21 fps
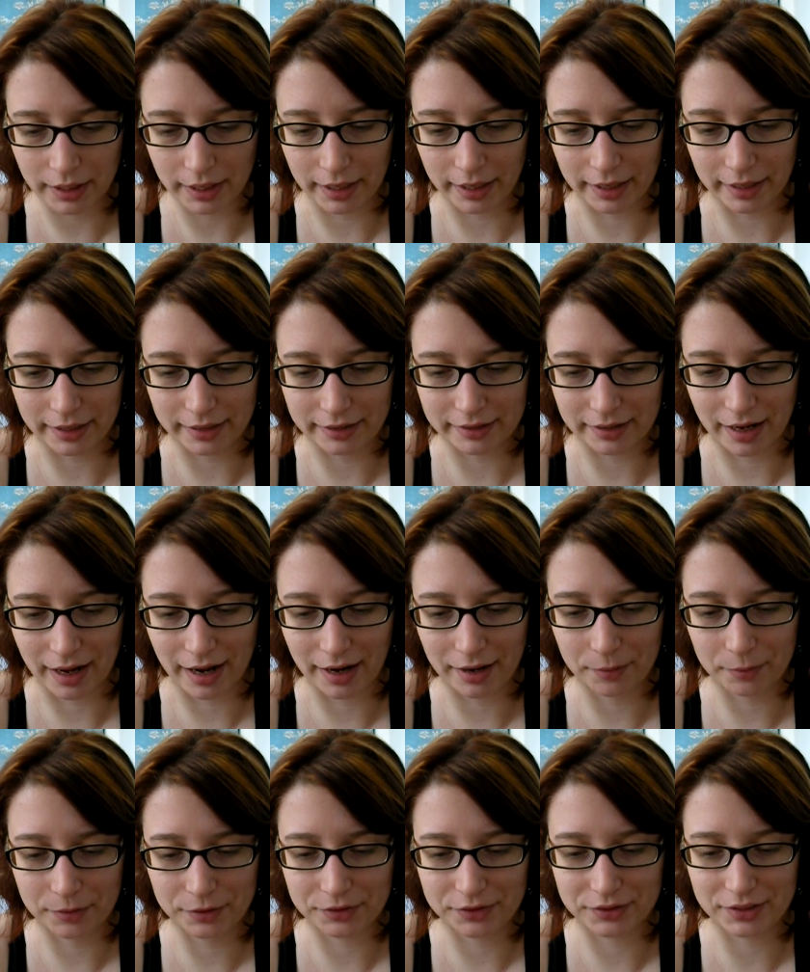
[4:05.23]
And
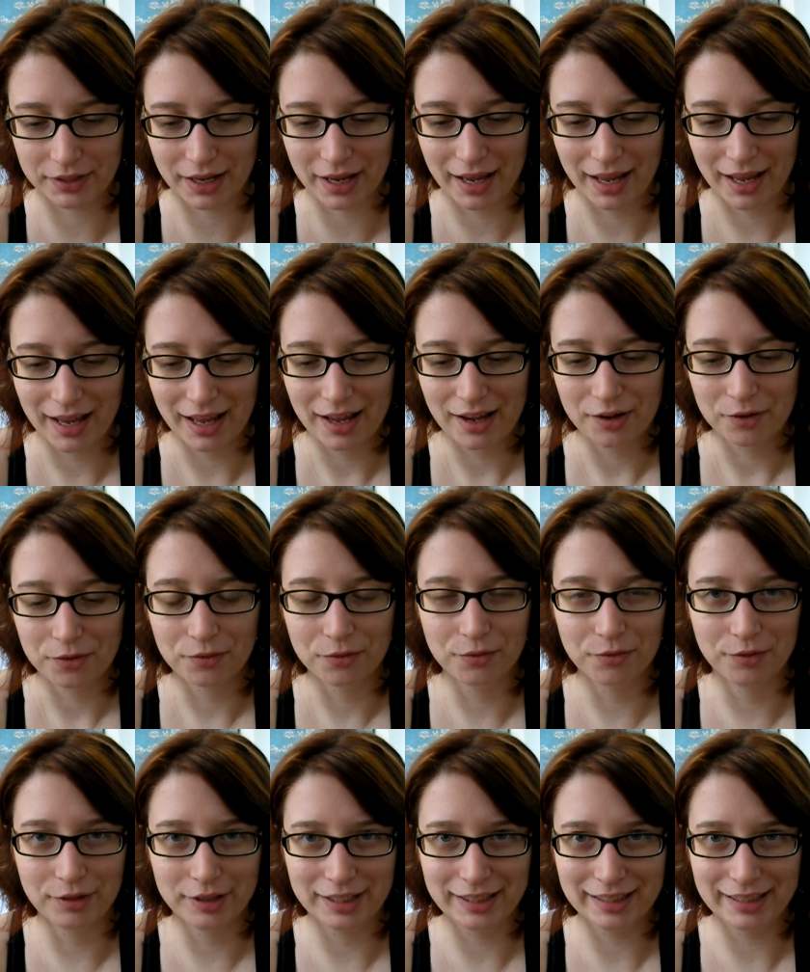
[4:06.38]
I was
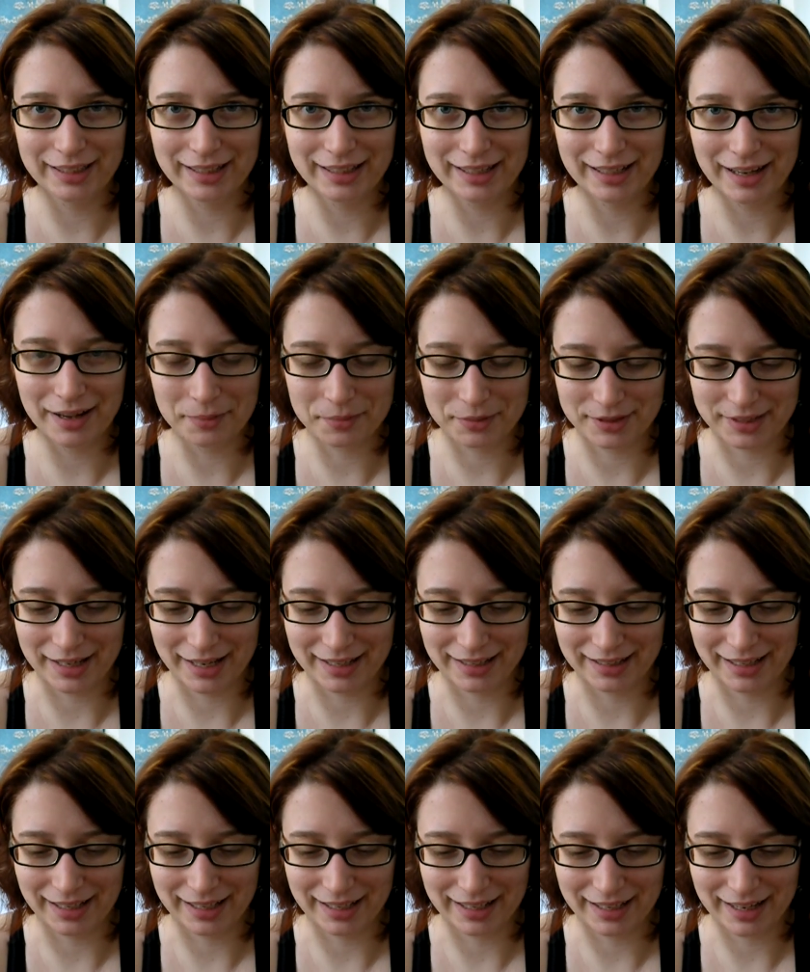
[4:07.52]
really
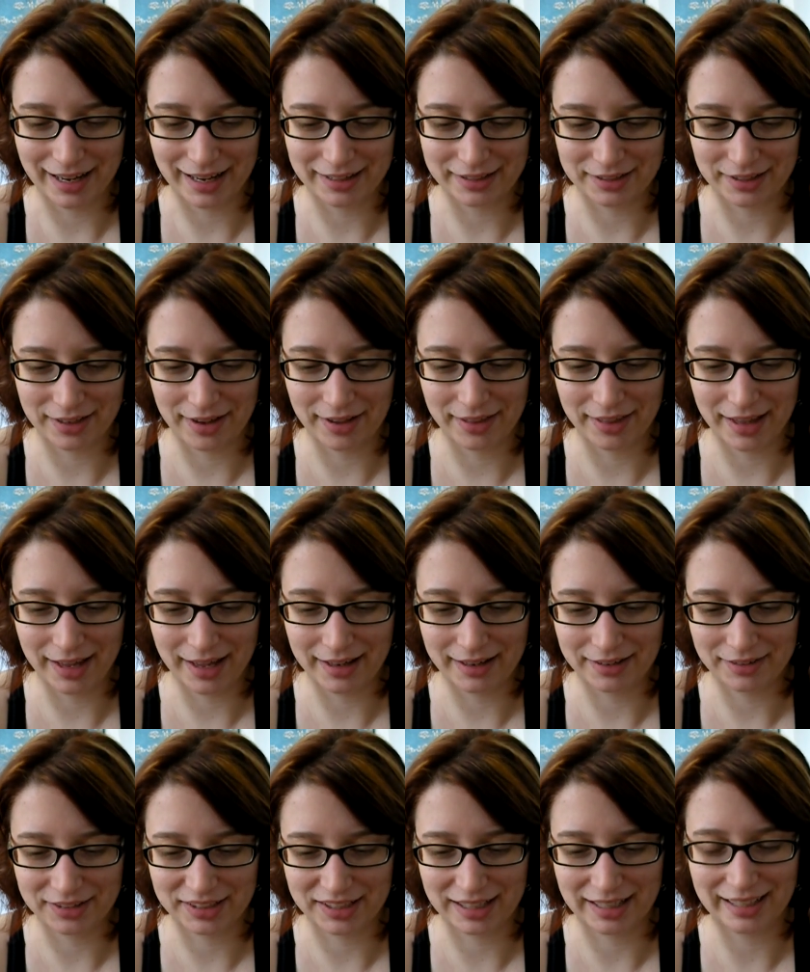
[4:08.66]
upset. Like, I saw that
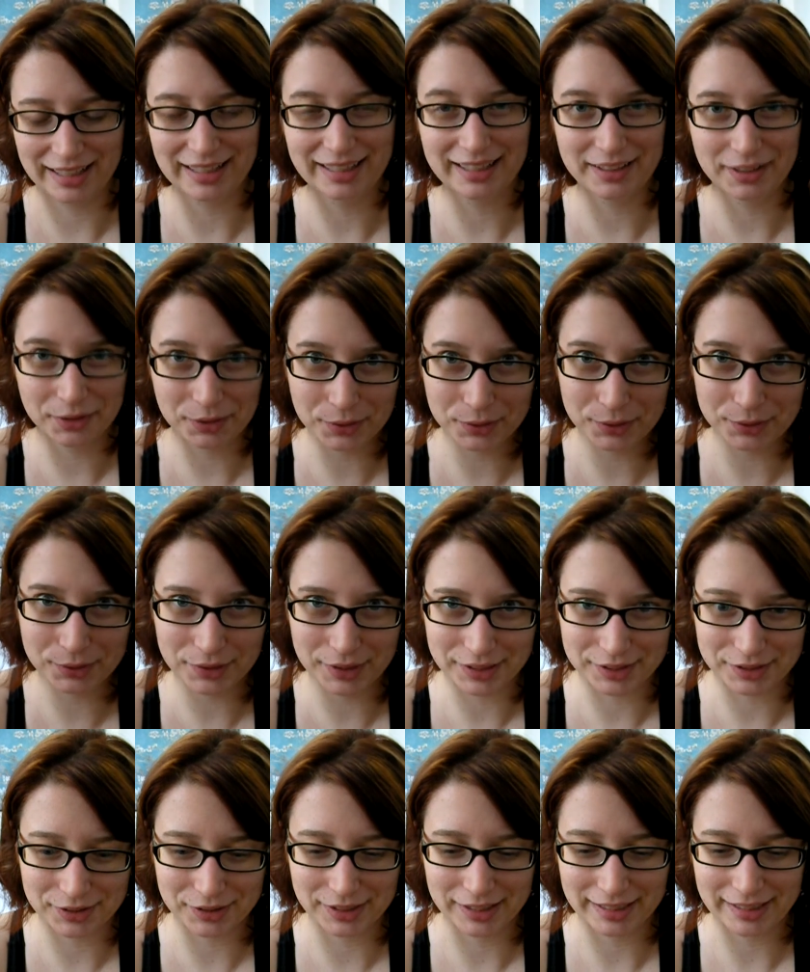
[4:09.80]
and I was like, ew,
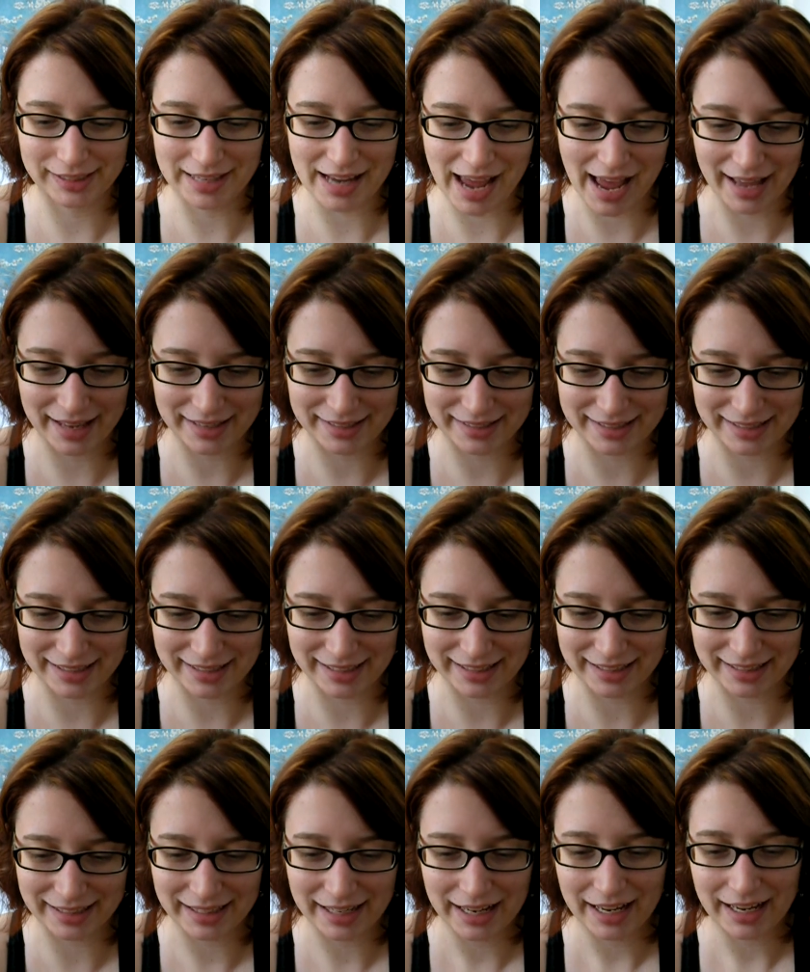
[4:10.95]
that's really
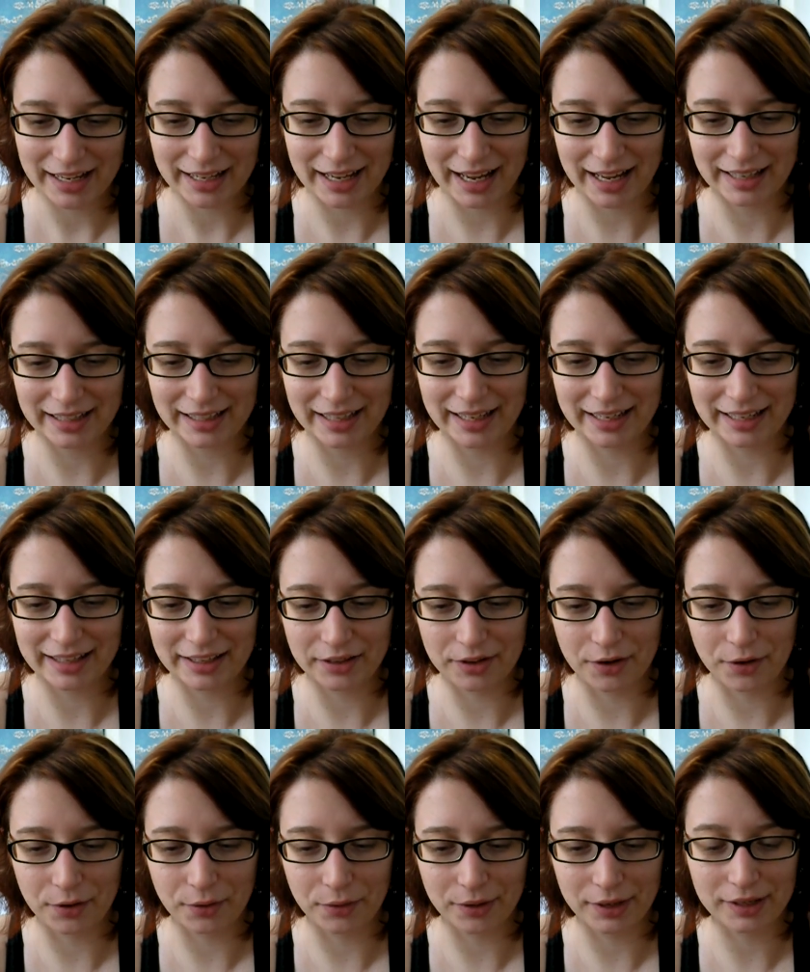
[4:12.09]
nasty. Kind of like, you
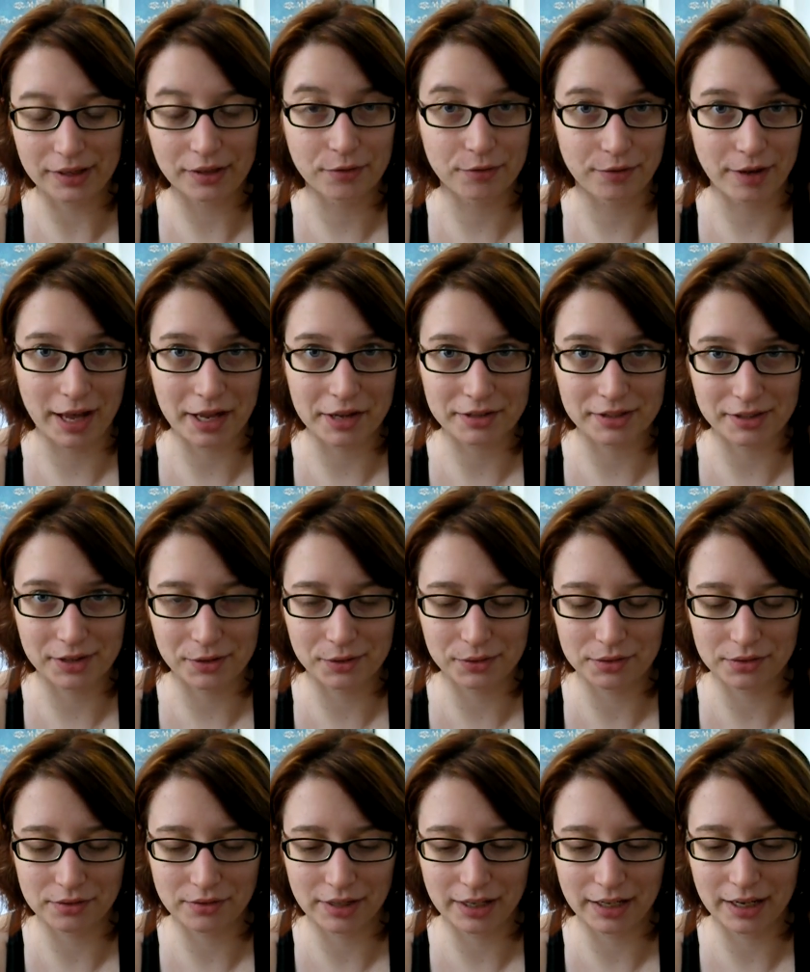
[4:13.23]
know, in the Fat
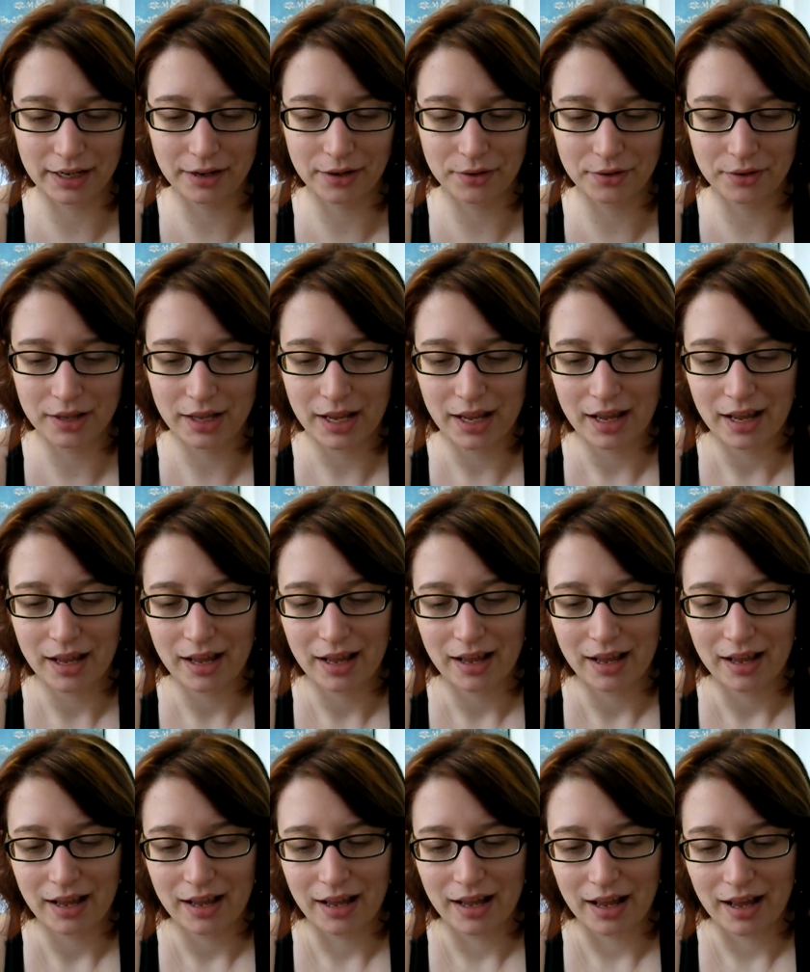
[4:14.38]
Zones video,
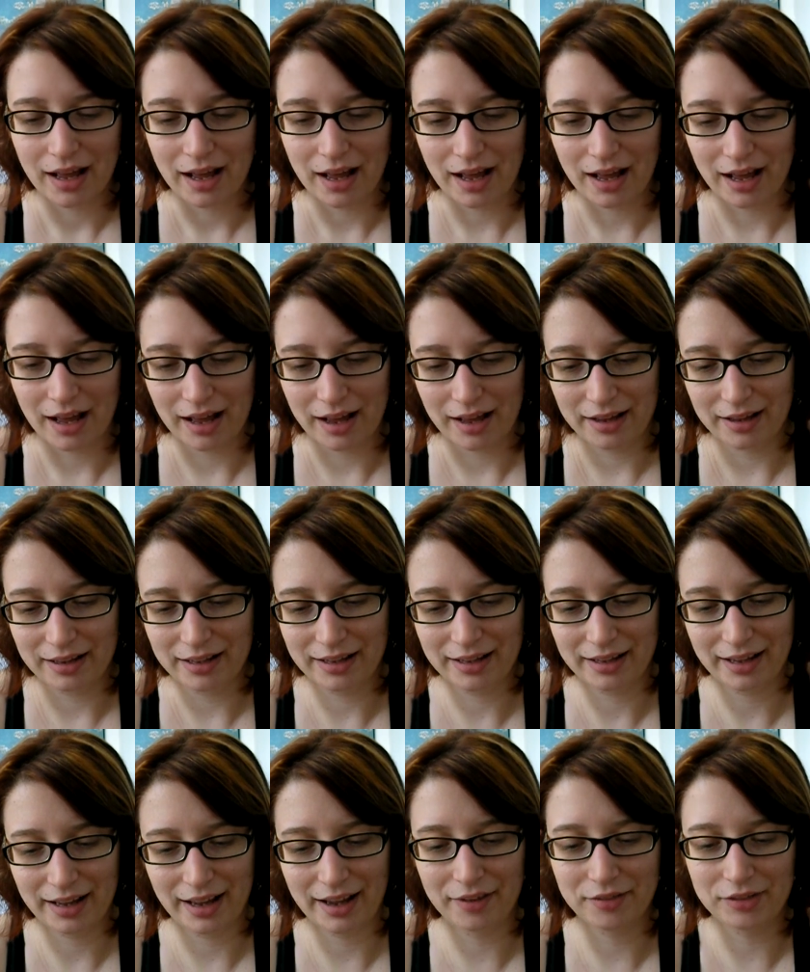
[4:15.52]

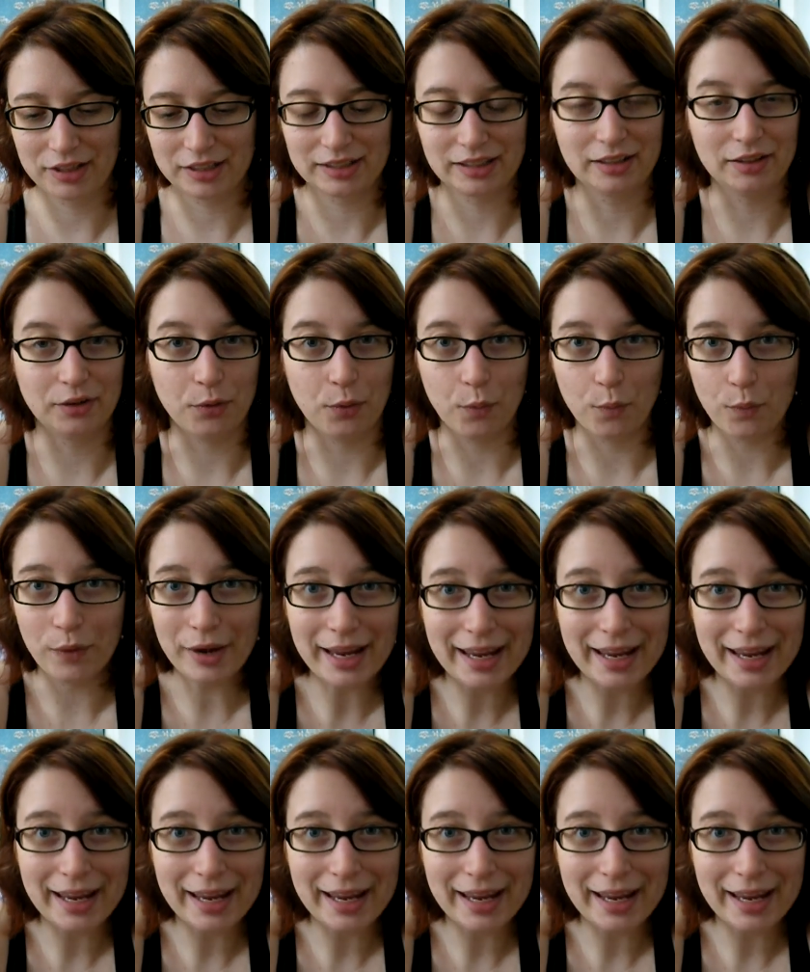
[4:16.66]
uh, I have these little